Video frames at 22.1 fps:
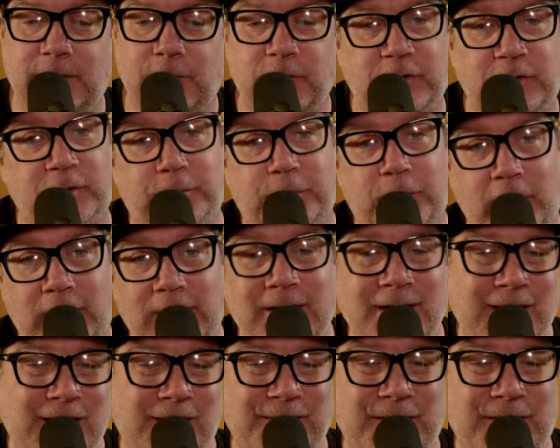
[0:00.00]
which is what
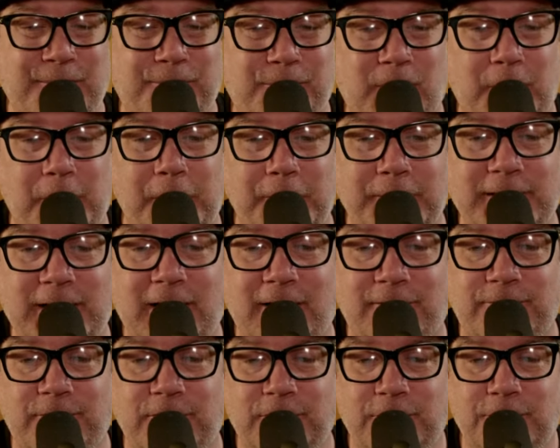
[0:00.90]
they'd probably
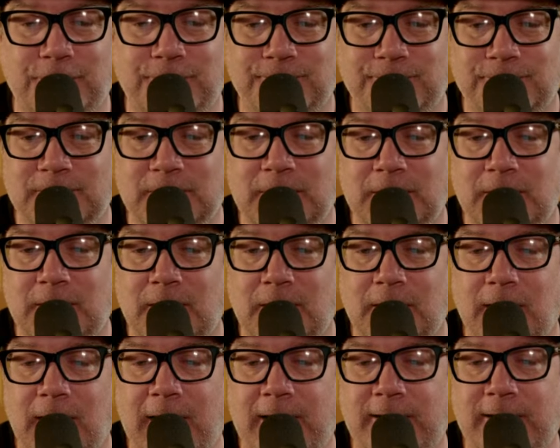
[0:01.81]
have to do.
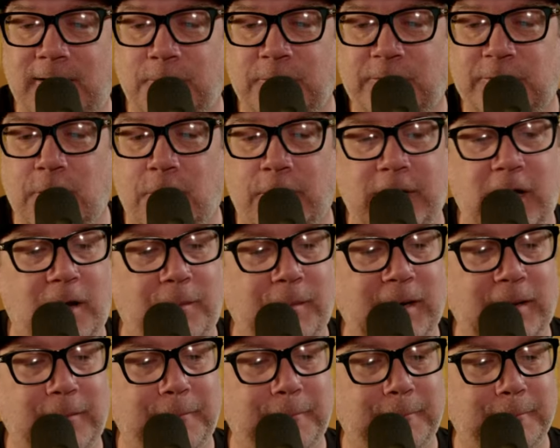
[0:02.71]
Adam, what's going on,
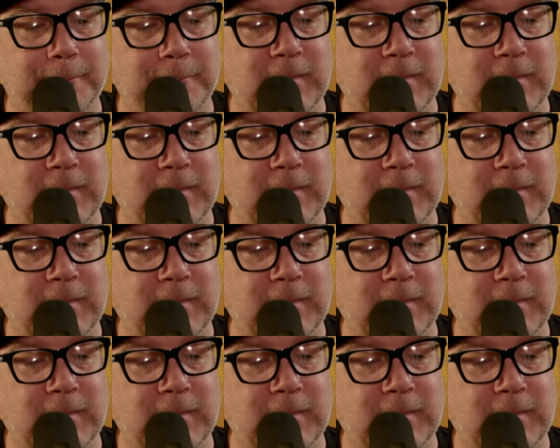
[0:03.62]
man?